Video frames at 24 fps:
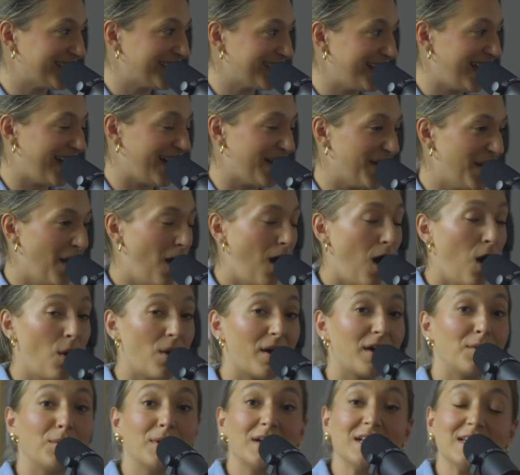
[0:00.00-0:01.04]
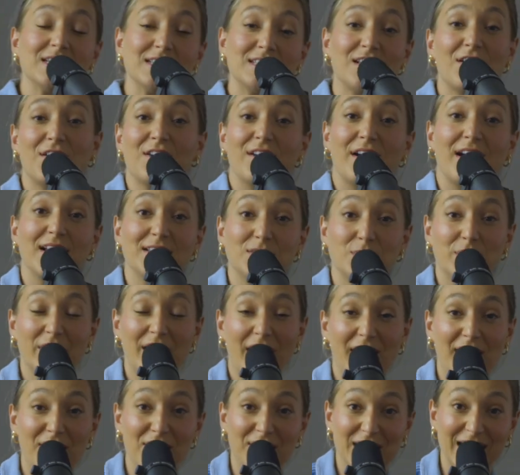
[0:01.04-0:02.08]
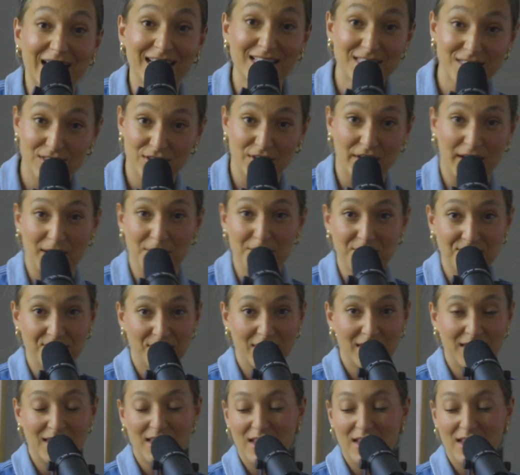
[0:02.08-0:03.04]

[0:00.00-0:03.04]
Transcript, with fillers: Mm. Yeah. Oh, I wanted to tell you guys we have an Instagram.